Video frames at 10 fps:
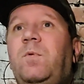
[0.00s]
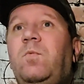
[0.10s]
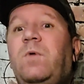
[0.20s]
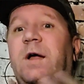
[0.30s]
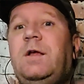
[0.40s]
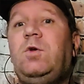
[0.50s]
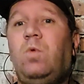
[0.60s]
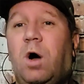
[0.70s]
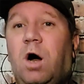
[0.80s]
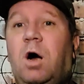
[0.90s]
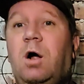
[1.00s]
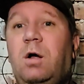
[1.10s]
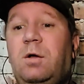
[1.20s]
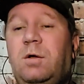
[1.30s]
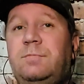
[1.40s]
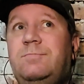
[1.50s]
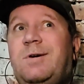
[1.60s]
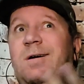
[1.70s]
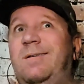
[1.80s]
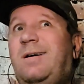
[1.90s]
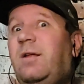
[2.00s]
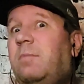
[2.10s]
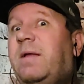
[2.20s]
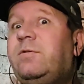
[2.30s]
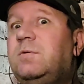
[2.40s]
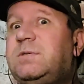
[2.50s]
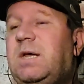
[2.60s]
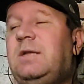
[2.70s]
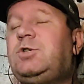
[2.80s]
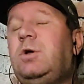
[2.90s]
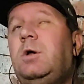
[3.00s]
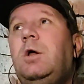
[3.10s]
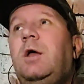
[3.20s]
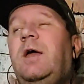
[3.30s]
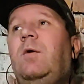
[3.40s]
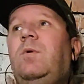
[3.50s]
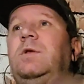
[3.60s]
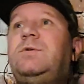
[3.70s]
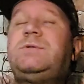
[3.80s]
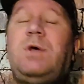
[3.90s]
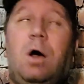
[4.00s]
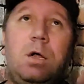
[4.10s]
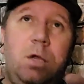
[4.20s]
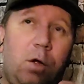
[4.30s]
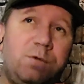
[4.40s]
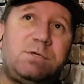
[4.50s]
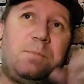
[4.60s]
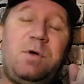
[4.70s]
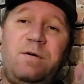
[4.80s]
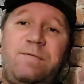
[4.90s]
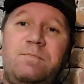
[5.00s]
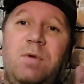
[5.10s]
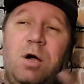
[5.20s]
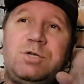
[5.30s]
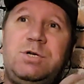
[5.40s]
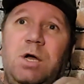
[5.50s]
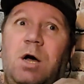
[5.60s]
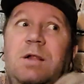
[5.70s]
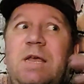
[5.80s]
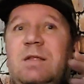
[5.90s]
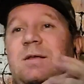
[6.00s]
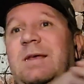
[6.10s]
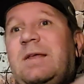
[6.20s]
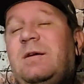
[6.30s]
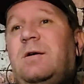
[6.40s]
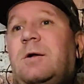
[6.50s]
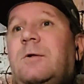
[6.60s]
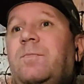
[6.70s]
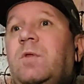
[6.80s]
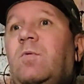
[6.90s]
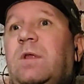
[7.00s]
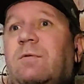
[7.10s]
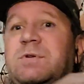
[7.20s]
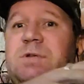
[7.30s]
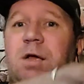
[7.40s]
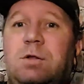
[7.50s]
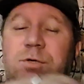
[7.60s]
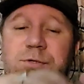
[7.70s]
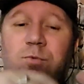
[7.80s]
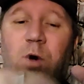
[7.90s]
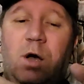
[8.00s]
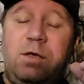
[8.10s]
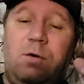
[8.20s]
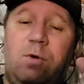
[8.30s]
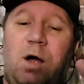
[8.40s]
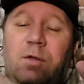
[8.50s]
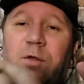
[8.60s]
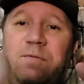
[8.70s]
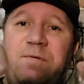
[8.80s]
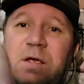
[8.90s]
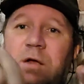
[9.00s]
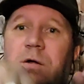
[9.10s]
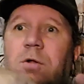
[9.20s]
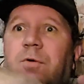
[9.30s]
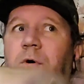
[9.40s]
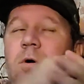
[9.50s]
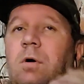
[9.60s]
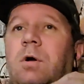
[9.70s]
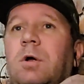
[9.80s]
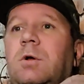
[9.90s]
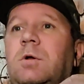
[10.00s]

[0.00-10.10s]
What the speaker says: where you are on a mental stage. And when you saw close-up of Martial, either when he was like just walking around on the field or